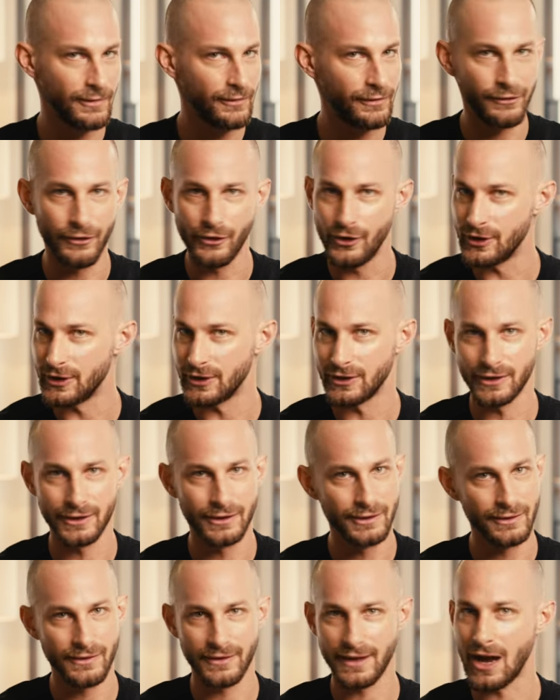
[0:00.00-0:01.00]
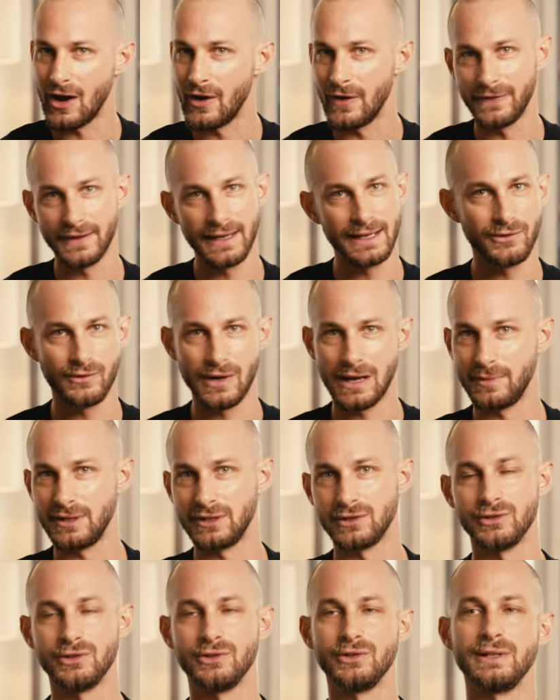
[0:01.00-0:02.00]
further down that
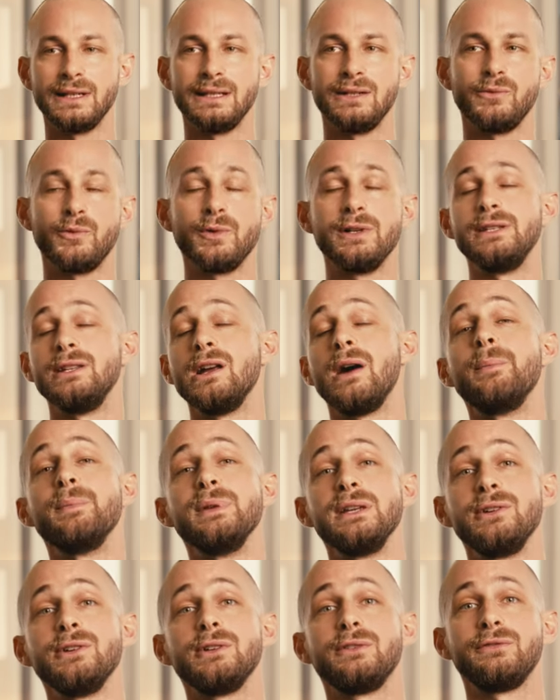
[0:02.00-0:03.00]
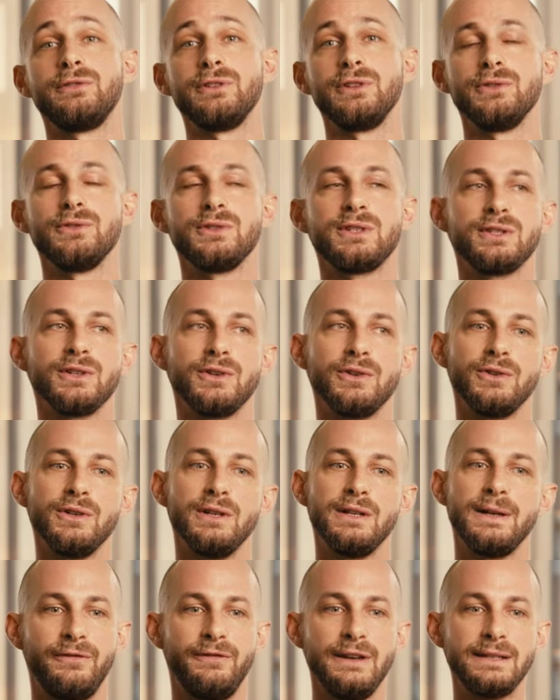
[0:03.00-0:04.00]
rabbit hole, and it will not be good for you.
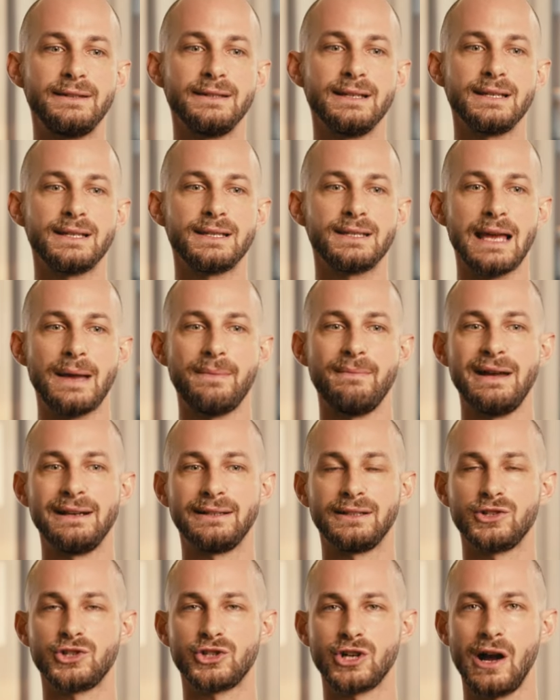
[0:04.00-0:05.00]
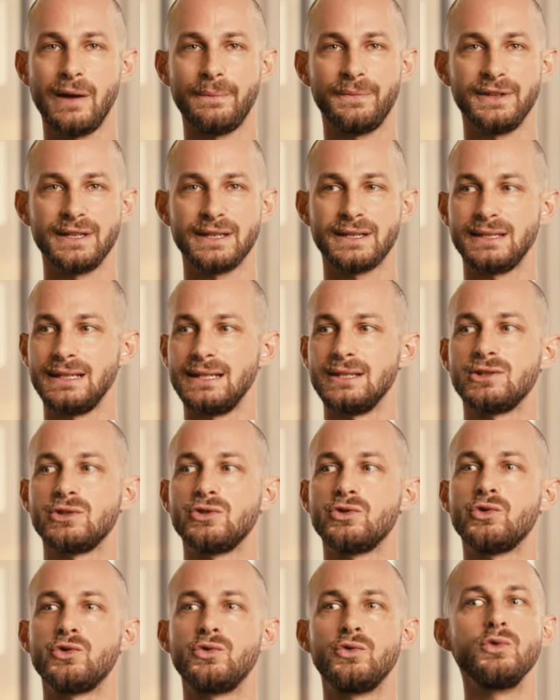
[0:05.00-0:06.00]
So fitness and mental sharpness is
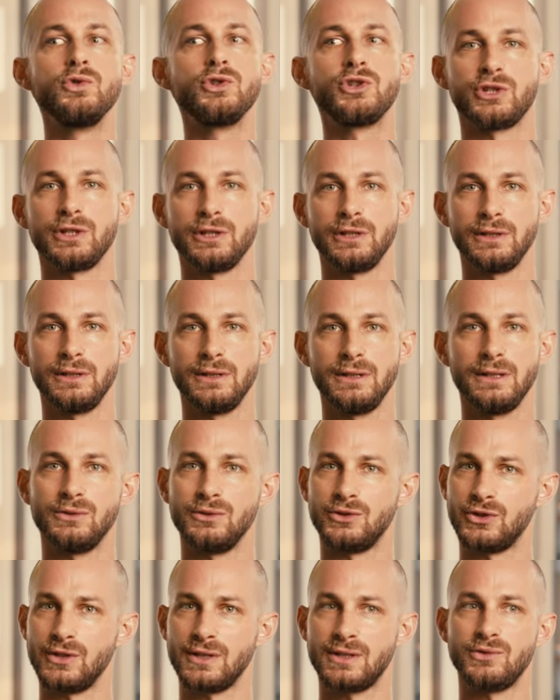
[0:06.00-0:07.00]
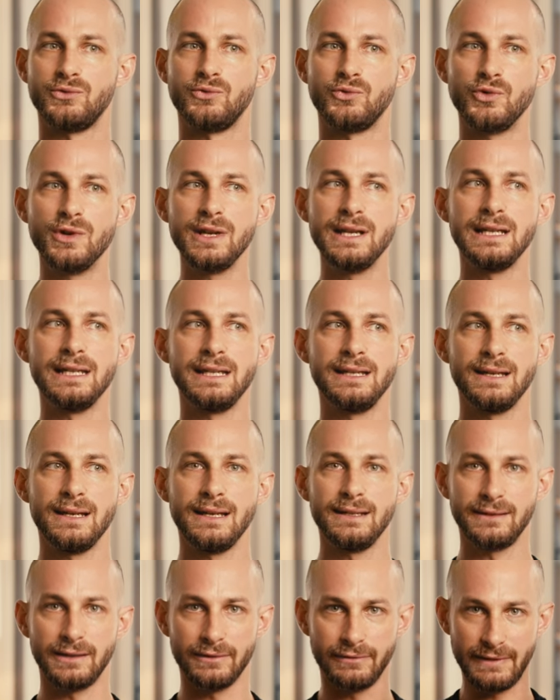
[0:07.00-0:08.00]
crucial to just really
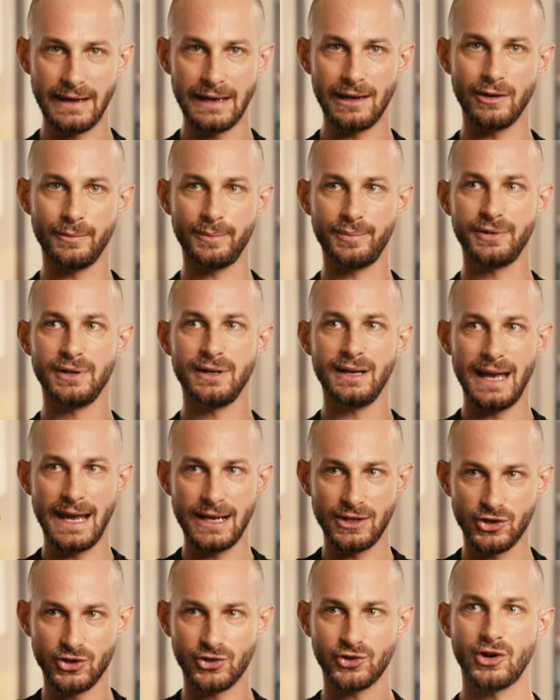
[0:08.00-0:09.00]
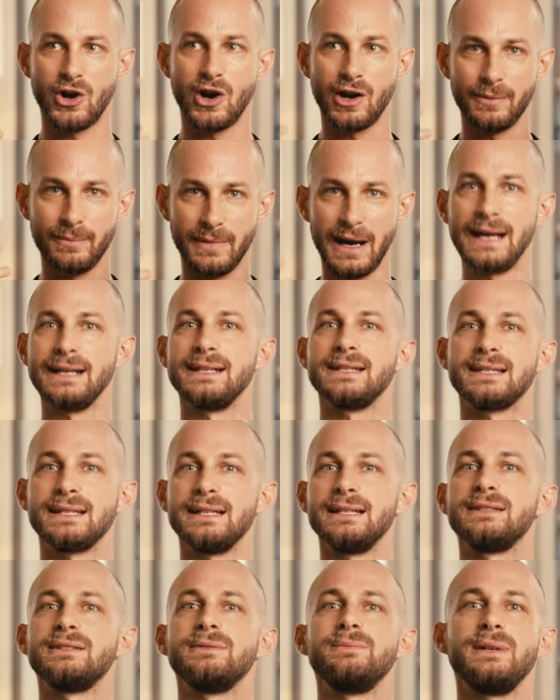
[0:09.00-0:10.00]
develop a strong
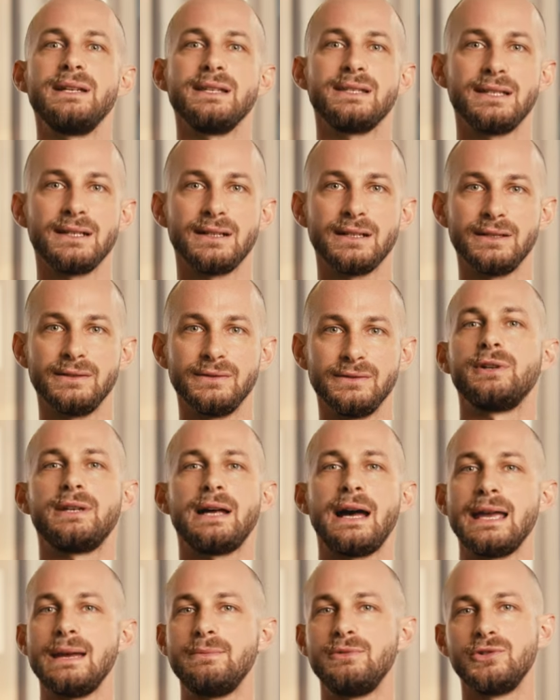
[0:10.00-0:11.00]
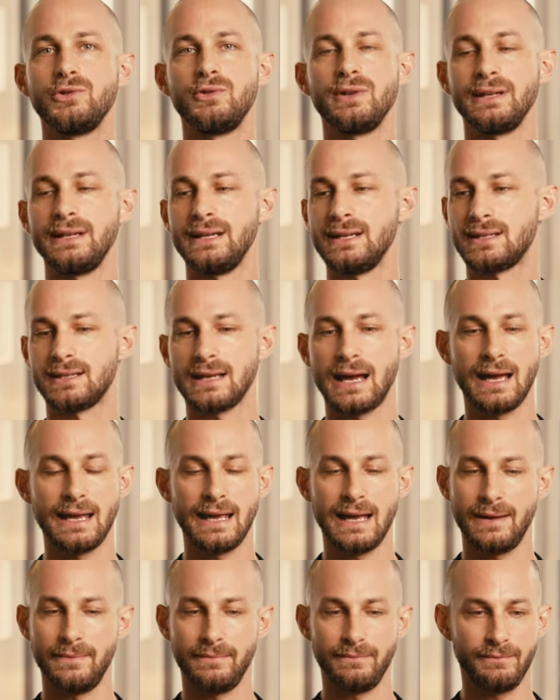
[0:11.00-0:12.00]
mindset, basically. What I am doing is I
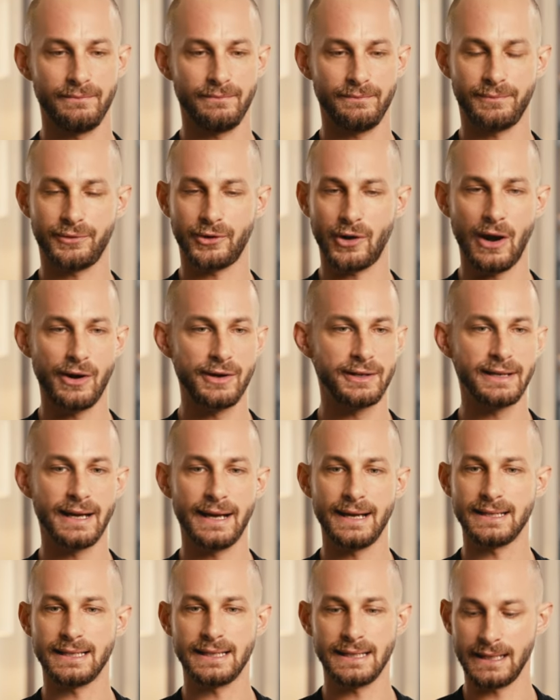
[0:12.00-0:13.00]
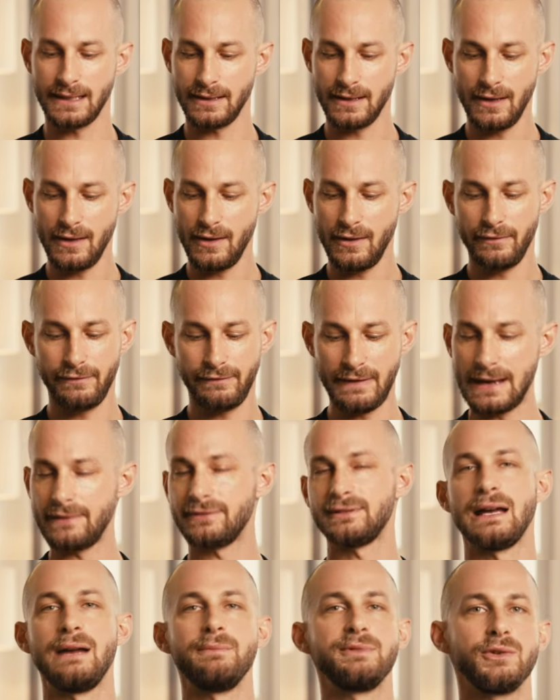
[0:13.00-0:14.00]
am prioritizing
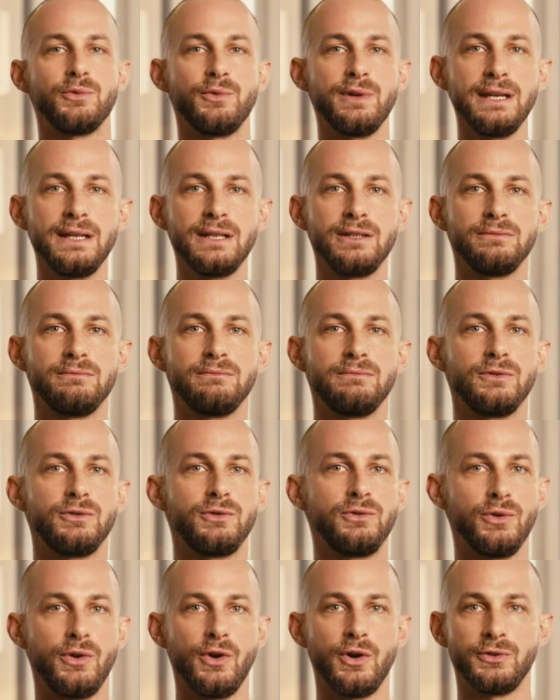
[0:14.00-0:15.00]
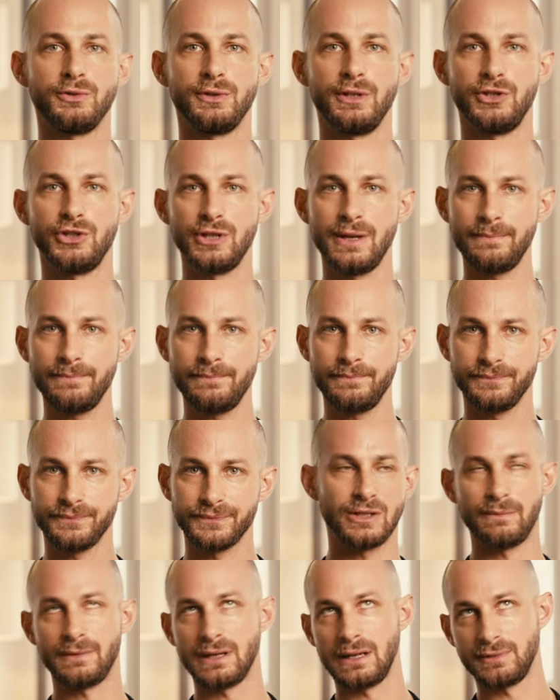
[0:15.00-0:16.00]
5 times a week to go to the gym.
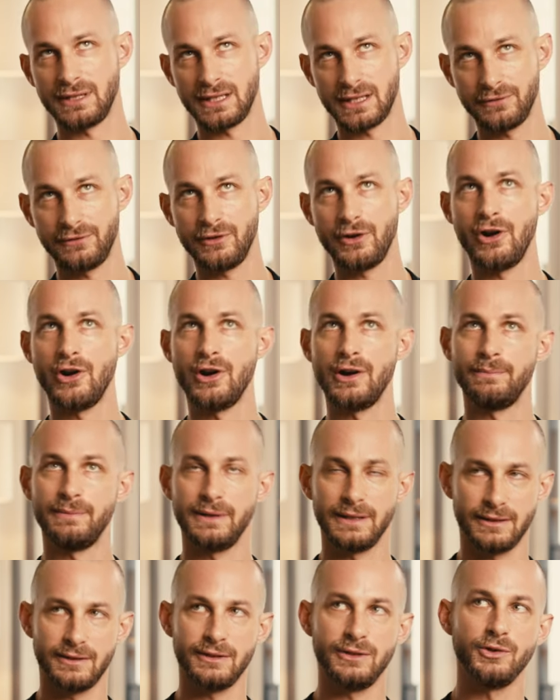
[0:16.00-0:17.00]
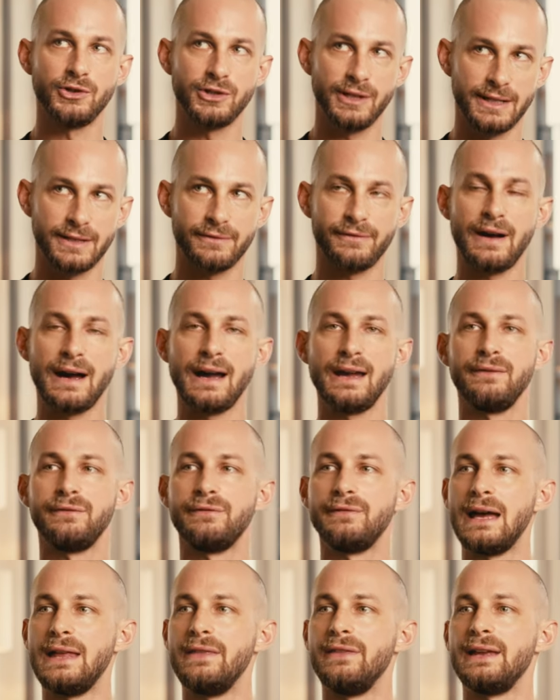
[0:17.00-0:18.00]
Sometimes it's 4, but usually it's
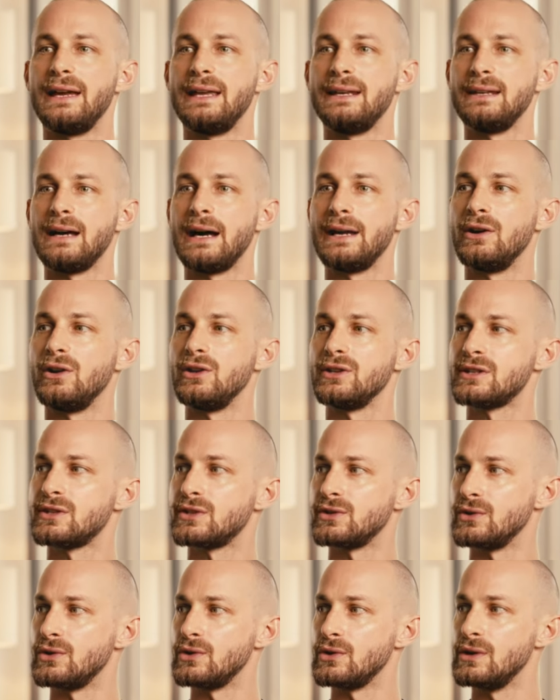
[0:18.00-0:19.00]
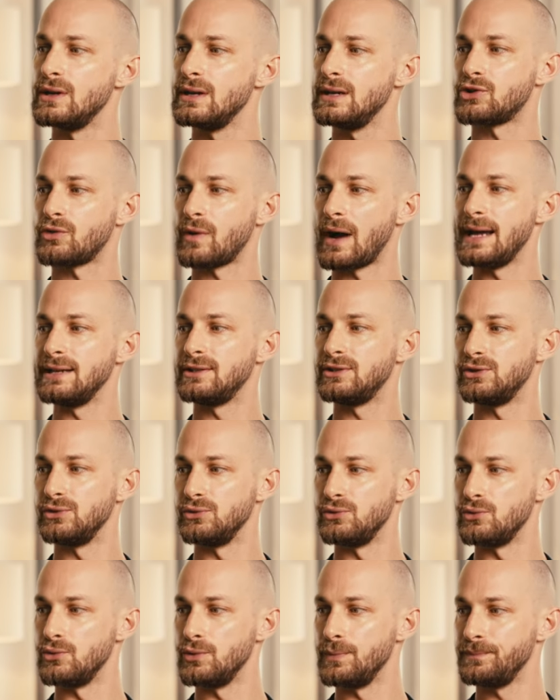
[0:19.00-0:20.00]
5. And then I also try
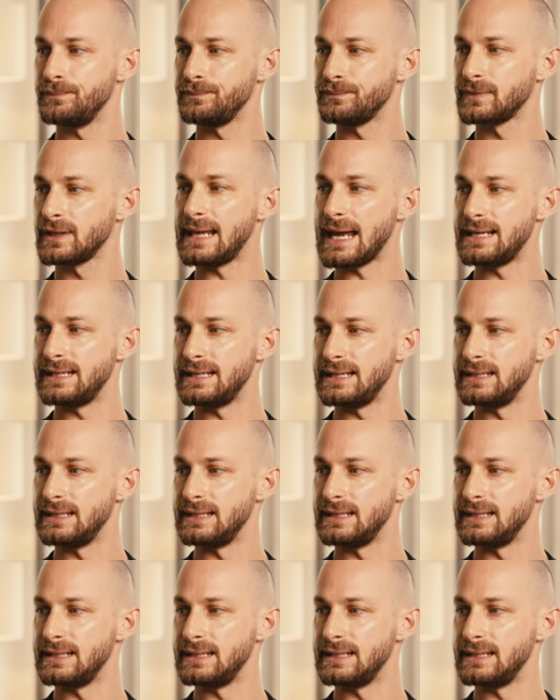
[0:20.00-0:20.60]
to get